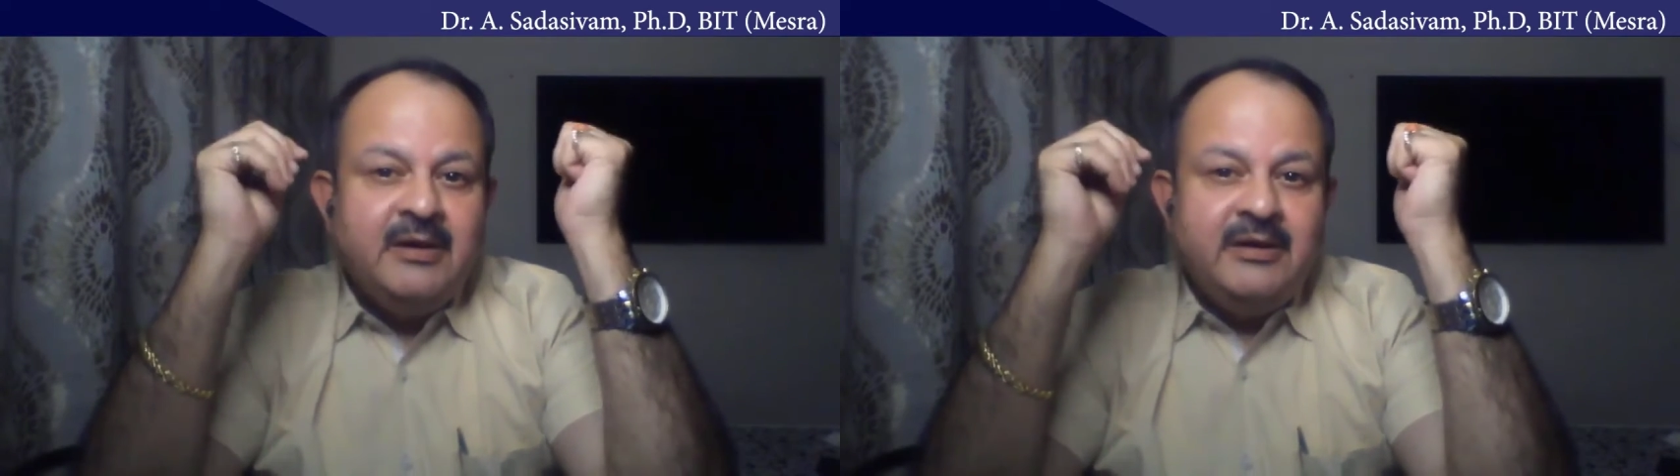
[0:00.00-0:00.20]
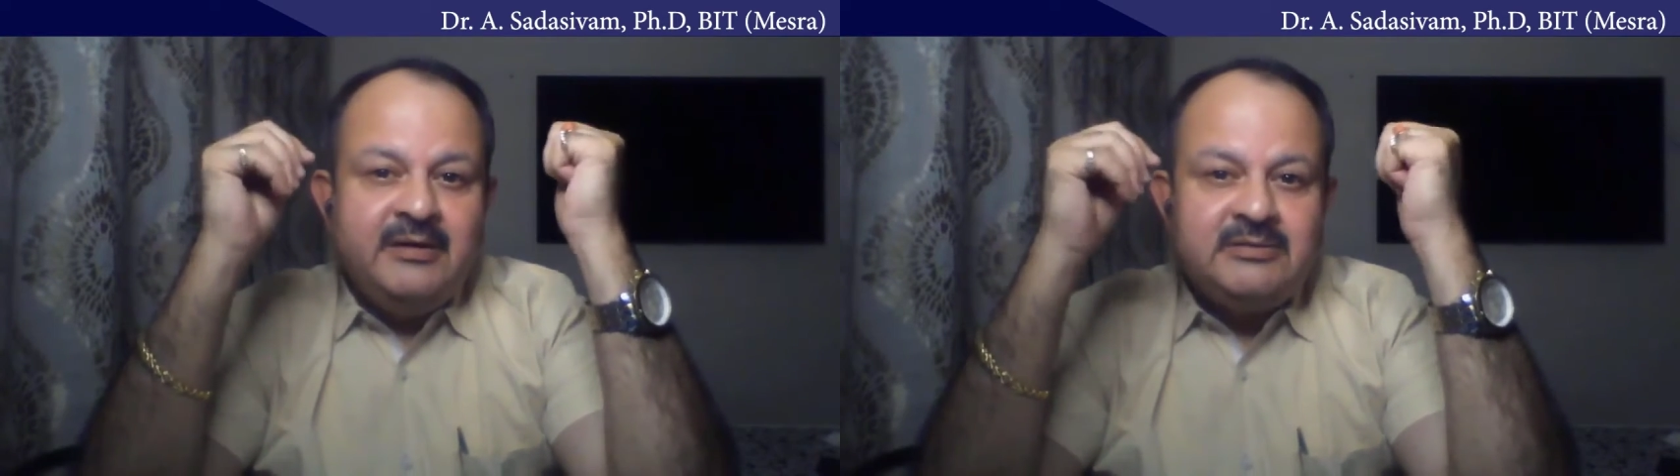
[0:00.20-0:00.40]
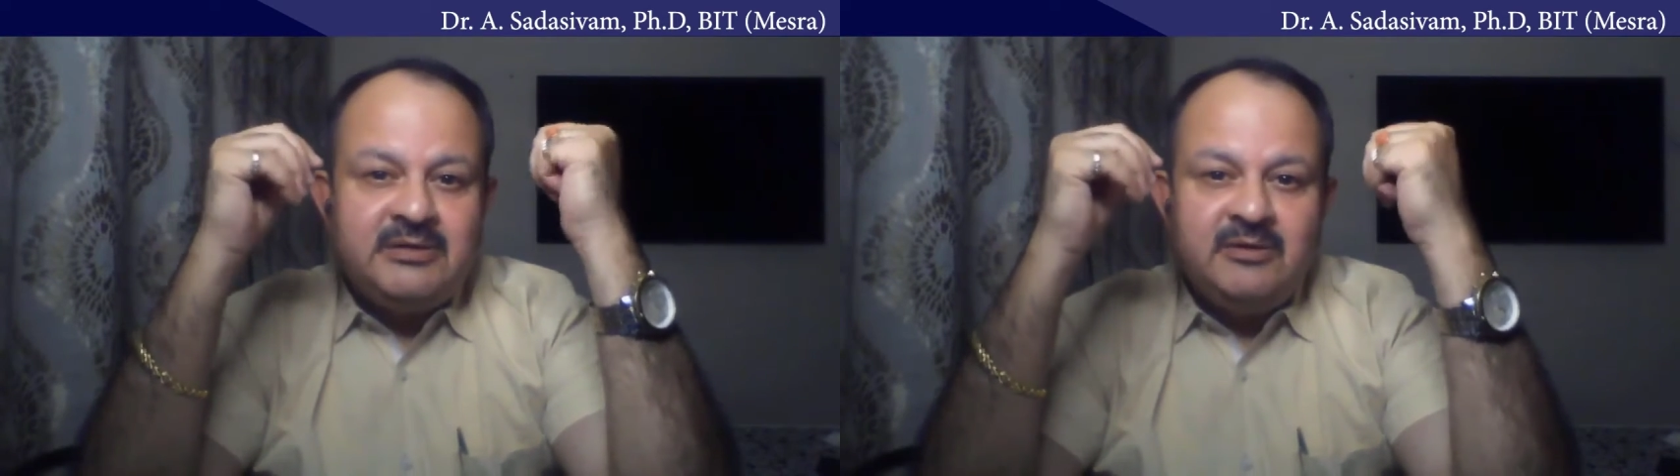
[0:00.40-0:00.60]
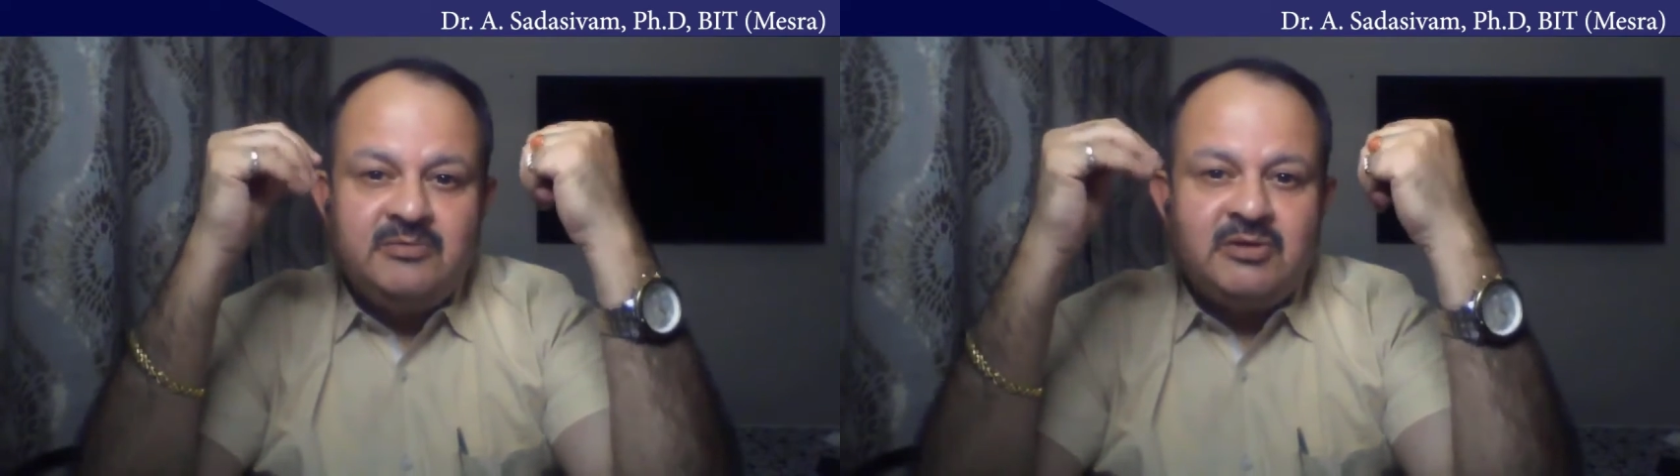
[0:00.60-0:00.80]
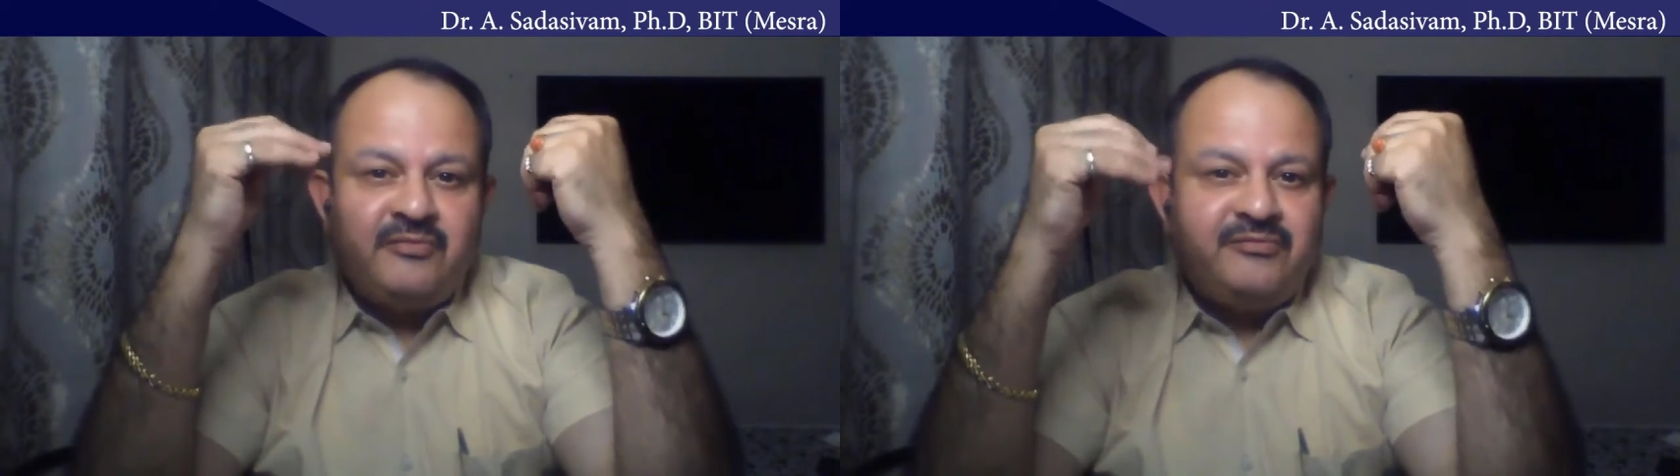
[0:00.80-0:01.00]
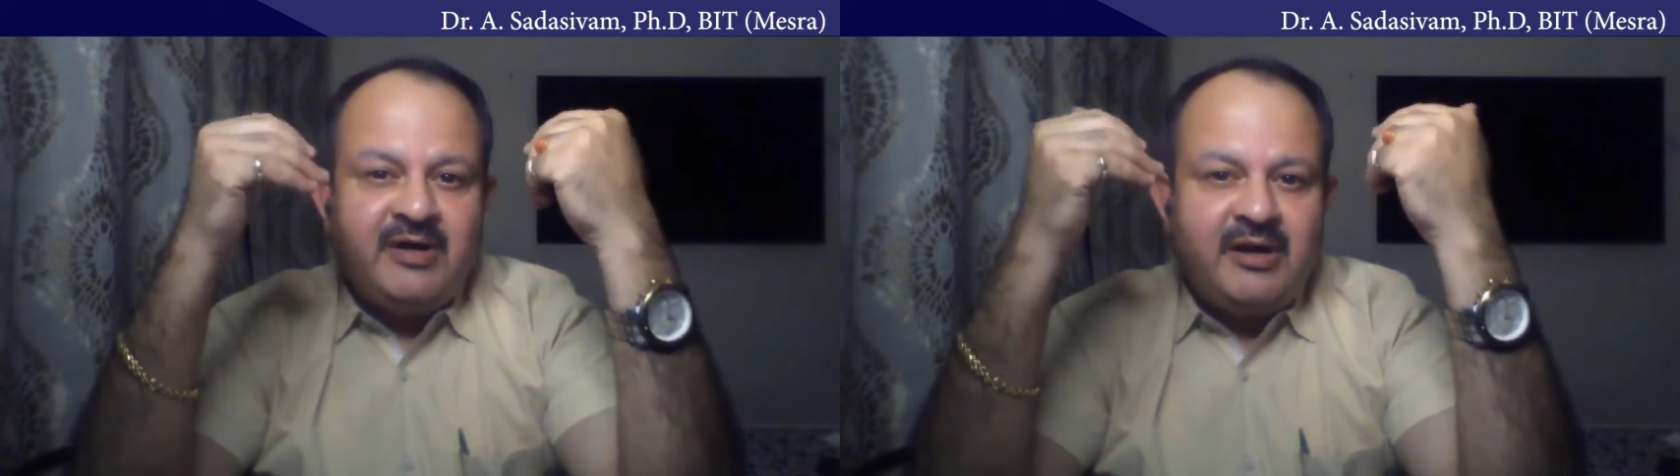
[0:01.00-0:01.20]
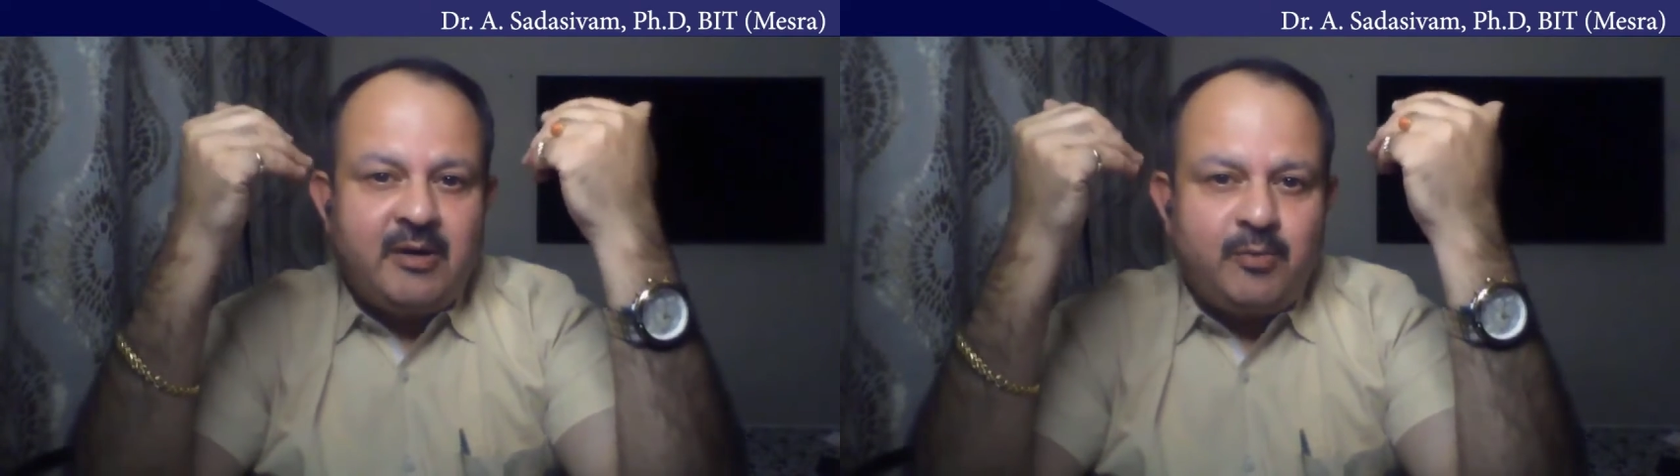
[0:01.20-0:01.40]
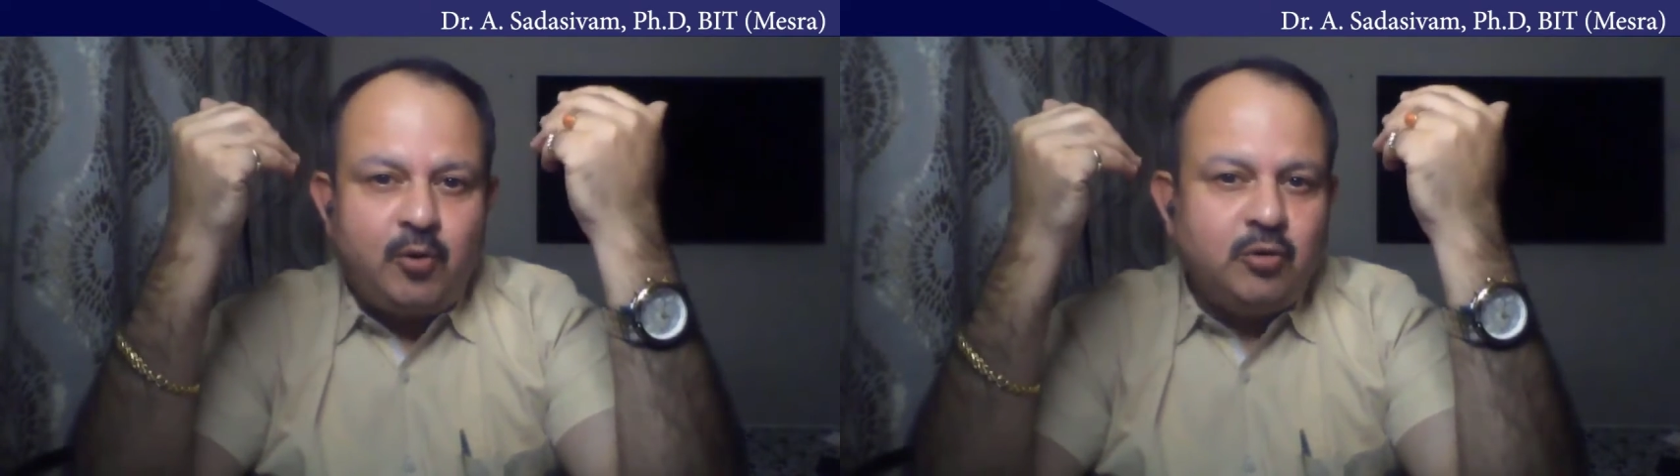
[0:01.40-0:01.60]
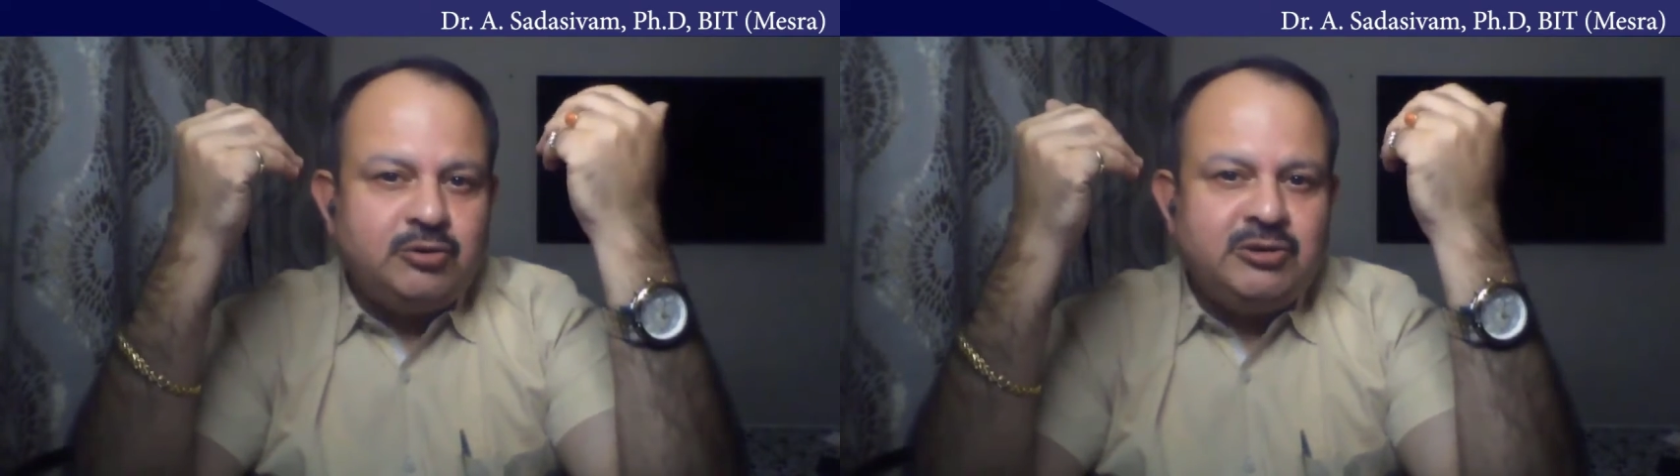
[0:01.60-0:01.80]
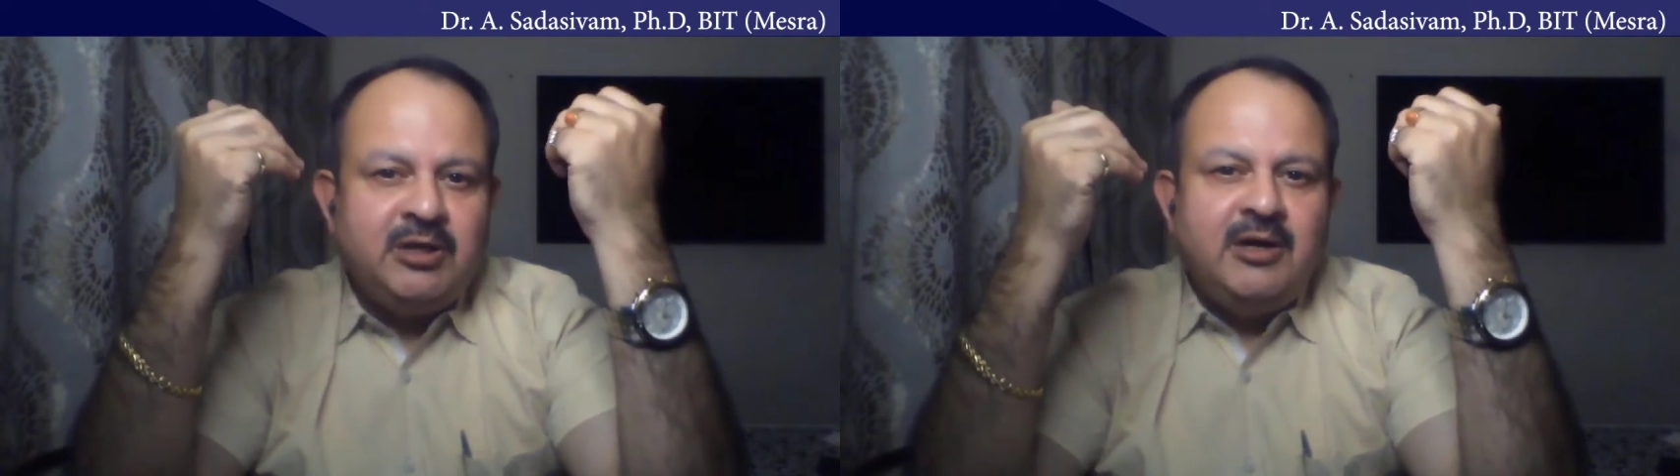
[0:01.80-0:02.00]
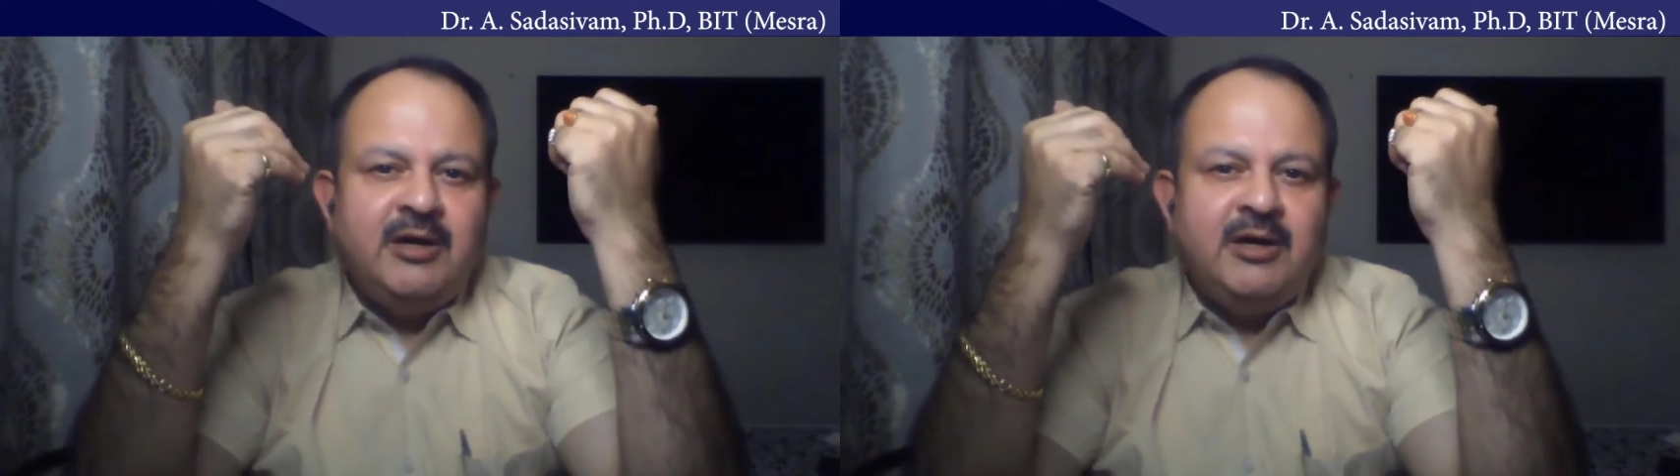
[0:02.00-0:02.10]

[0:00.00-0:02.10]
in terms of their approach